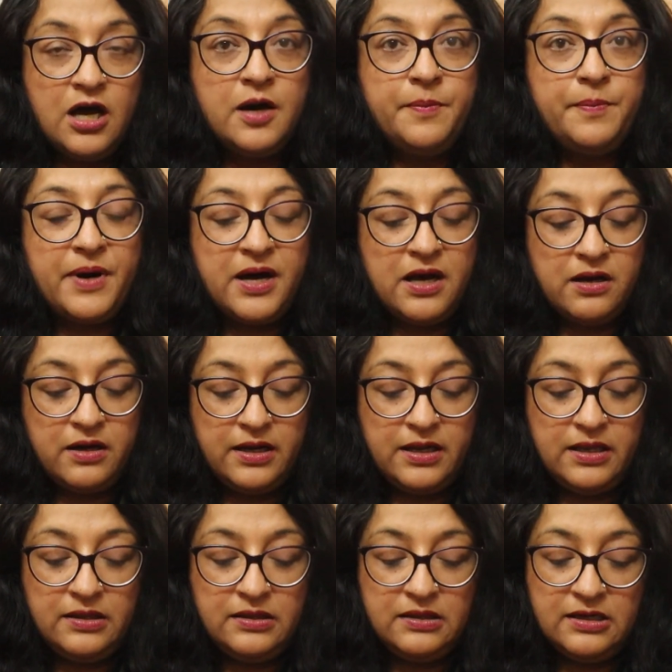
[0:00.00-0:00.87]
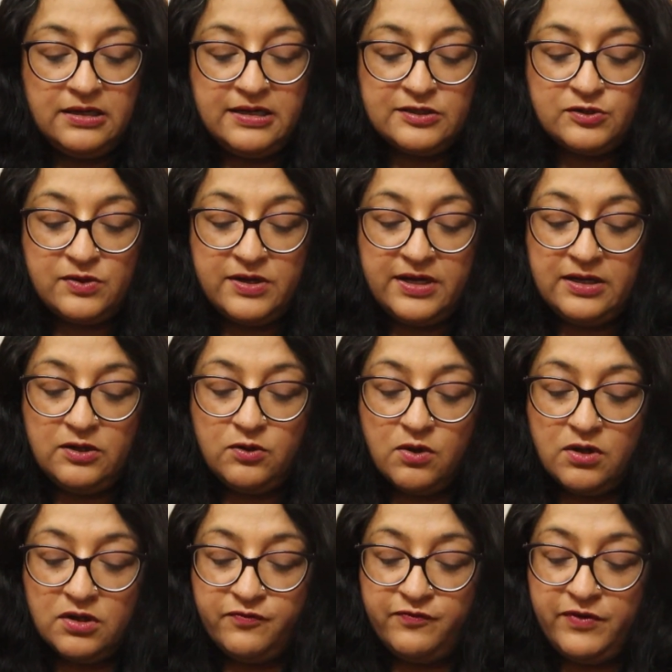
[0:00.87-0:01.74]
a power in the desolate
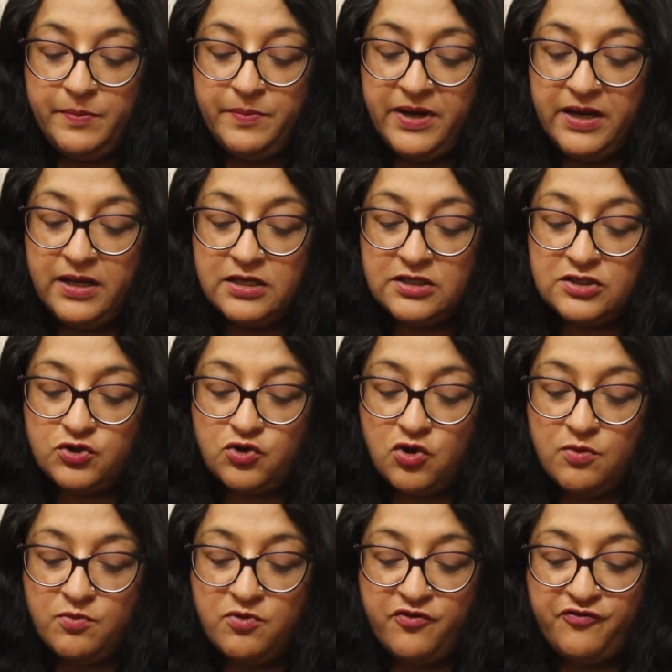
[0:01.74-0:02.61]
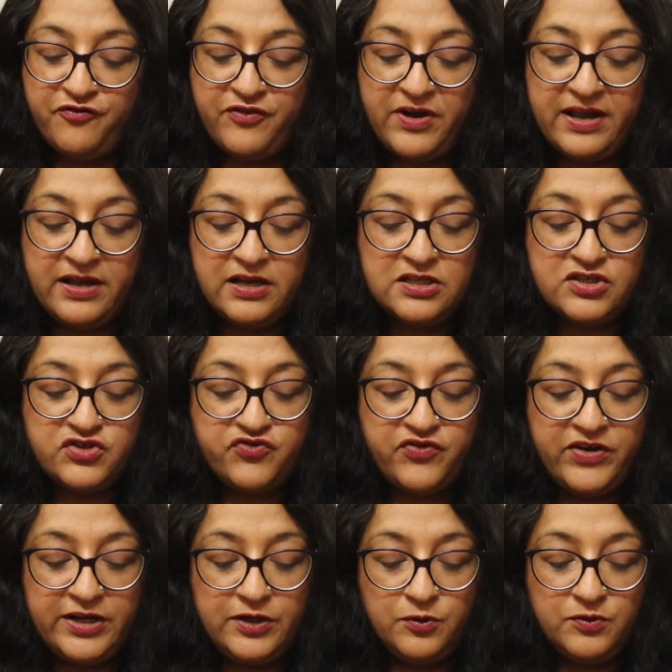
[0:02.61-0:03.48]
north will bring a storm of fire
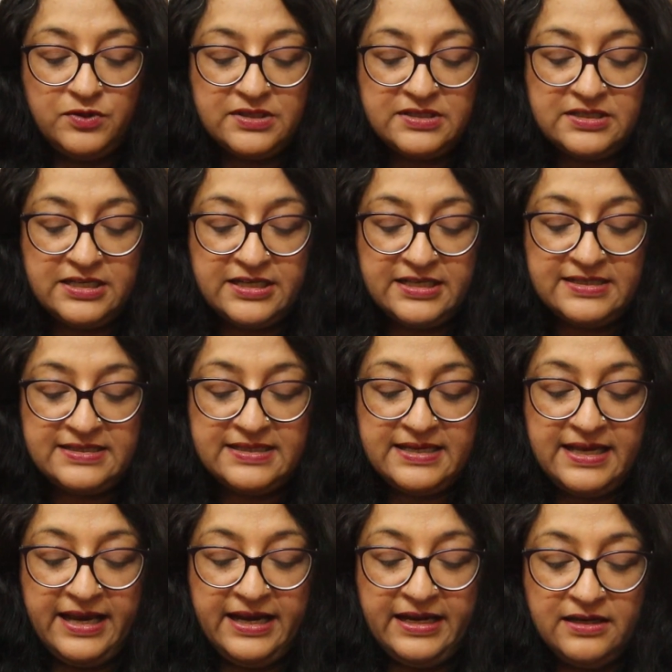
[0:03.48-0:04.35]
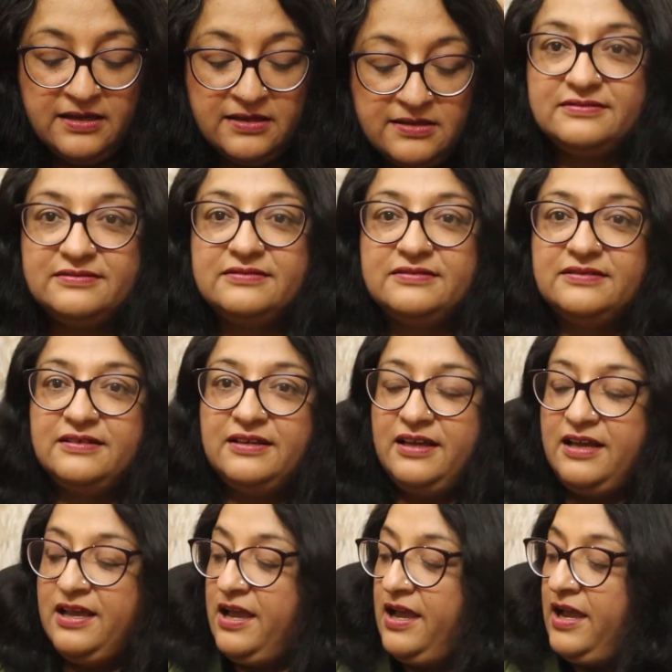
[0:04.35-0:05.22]
straight to the city's gate.
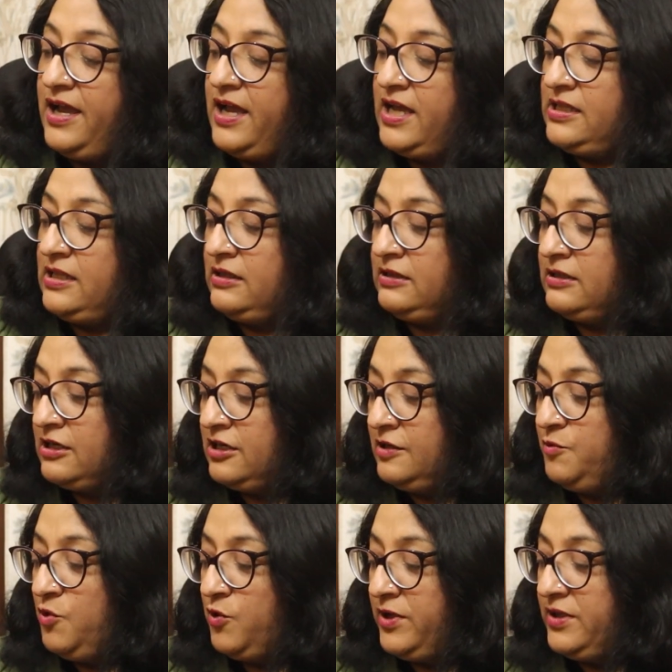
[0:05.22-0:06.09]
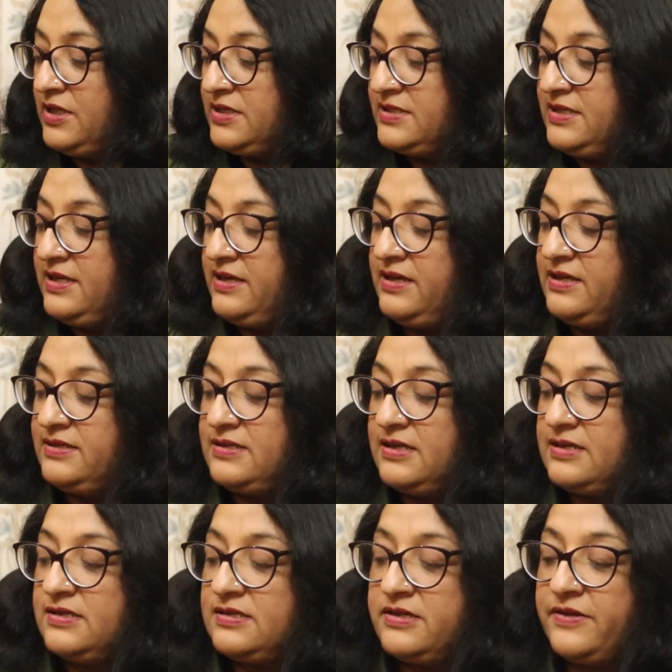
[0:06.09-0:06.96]
And the third book in the series
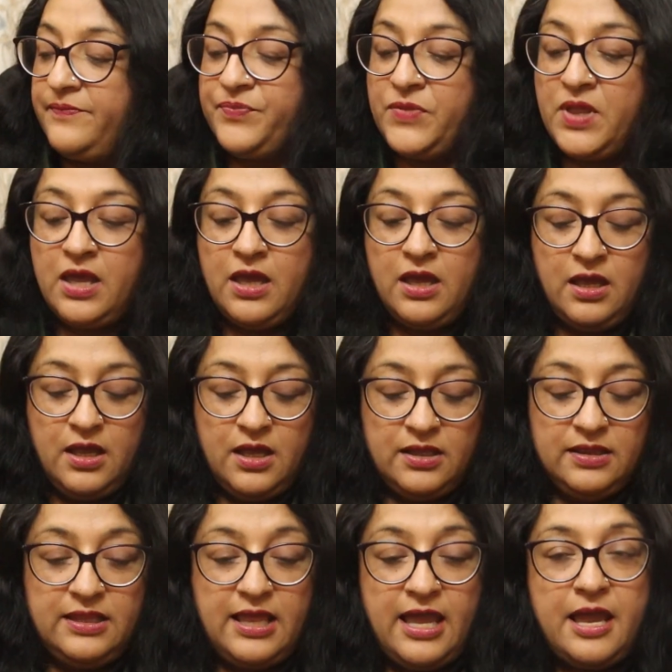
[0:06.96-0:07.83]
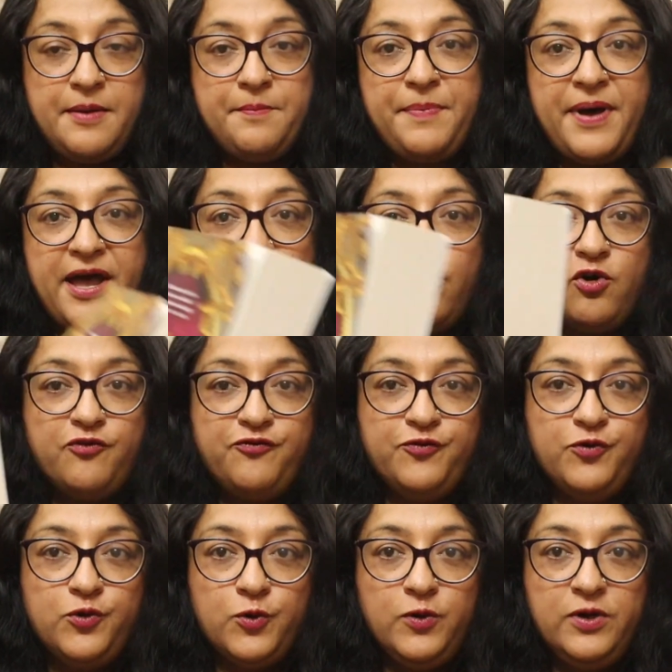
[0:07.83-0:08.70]
is The Empire
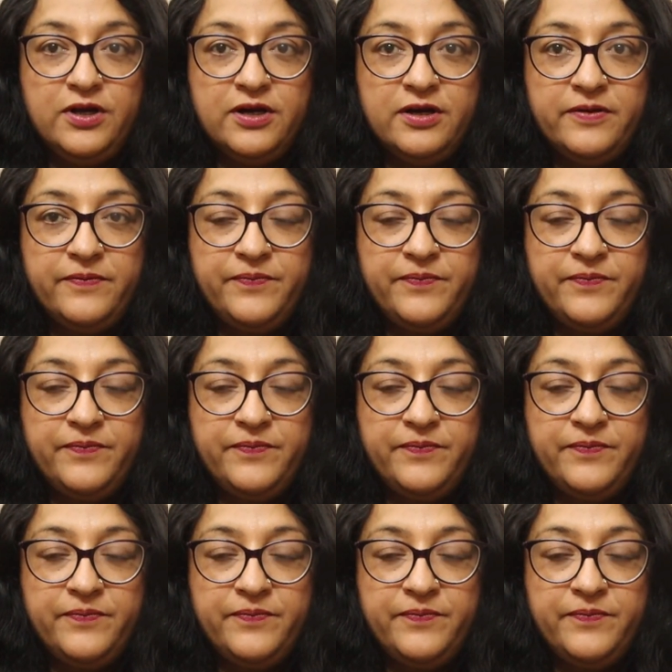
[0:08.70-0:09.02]
of Gold.